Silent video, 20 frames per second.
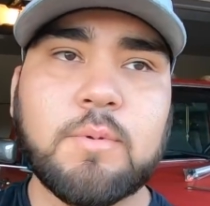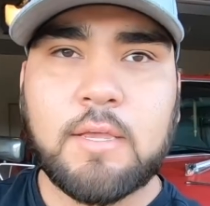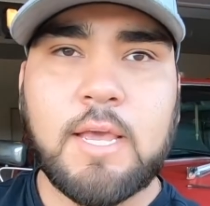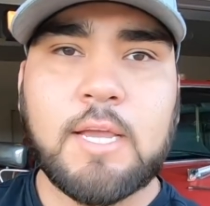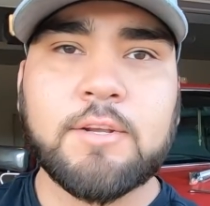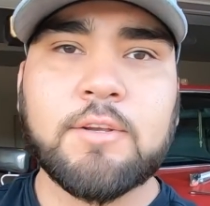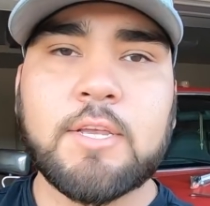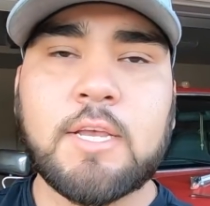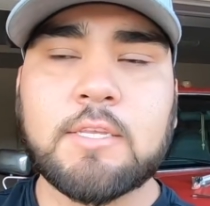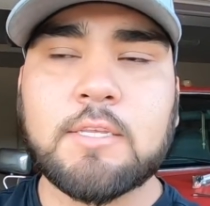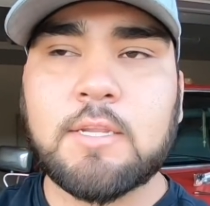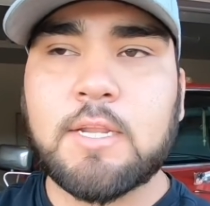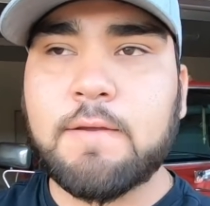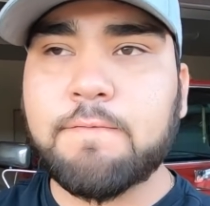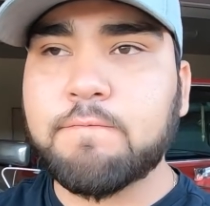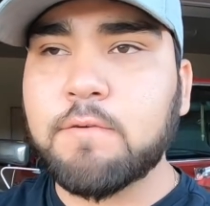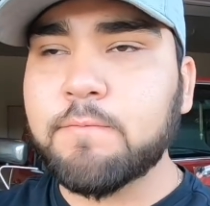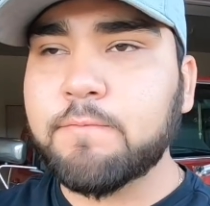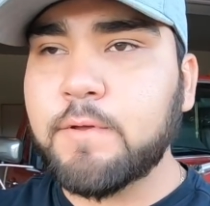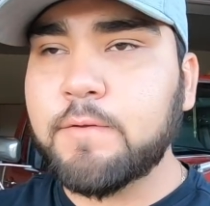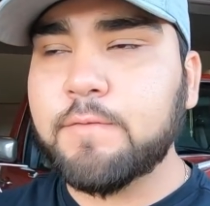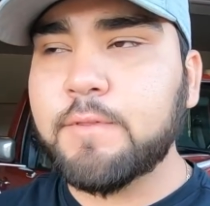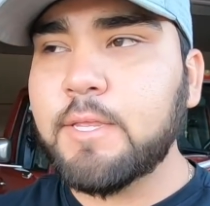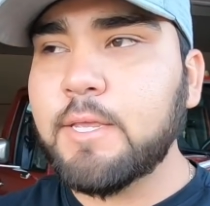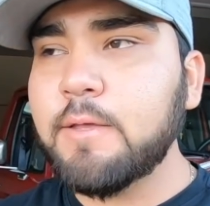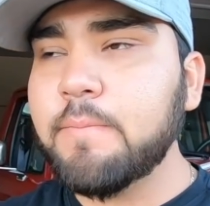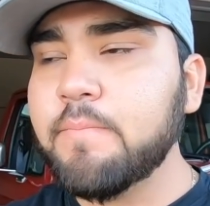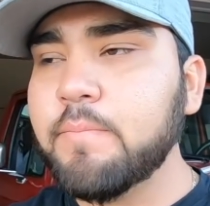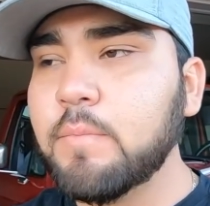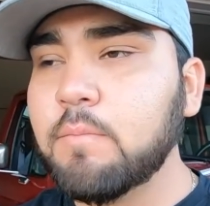He actually has an
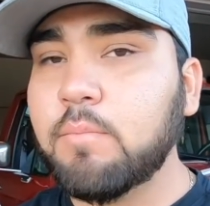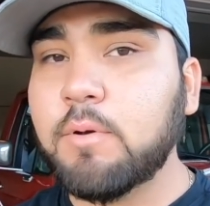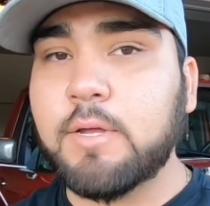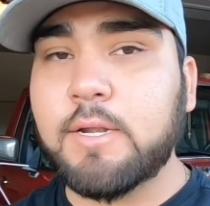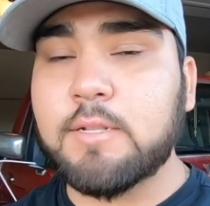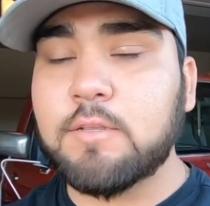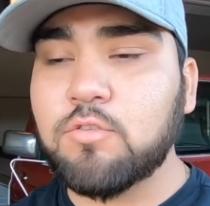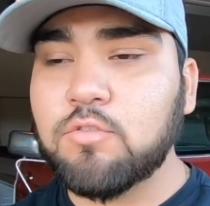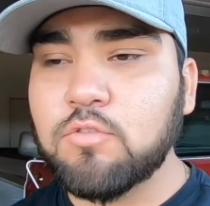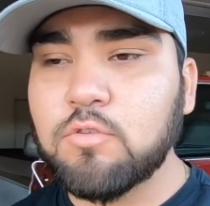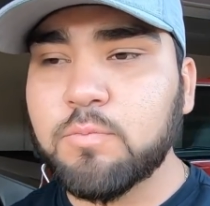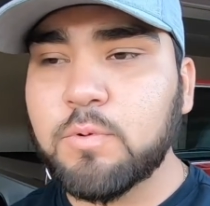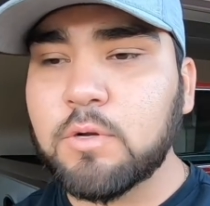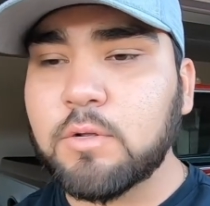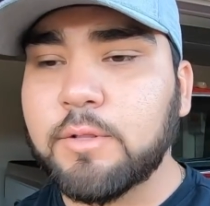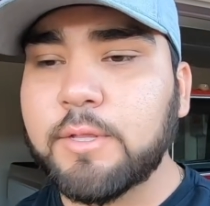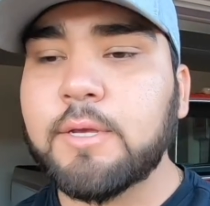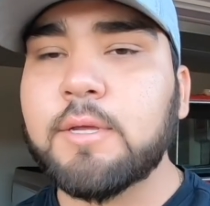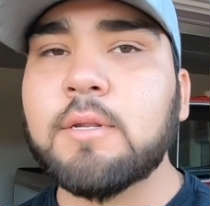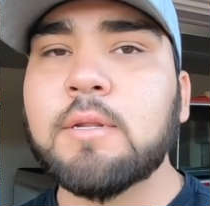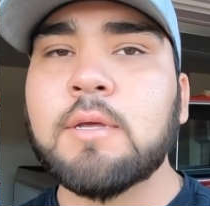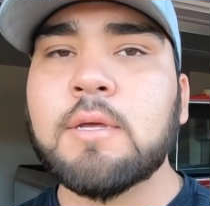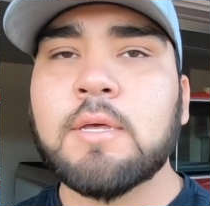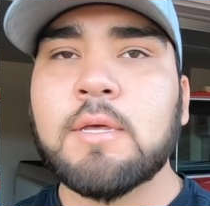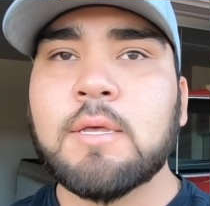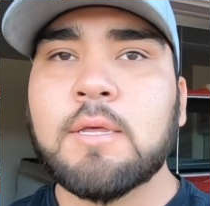F-150, but it's super clean.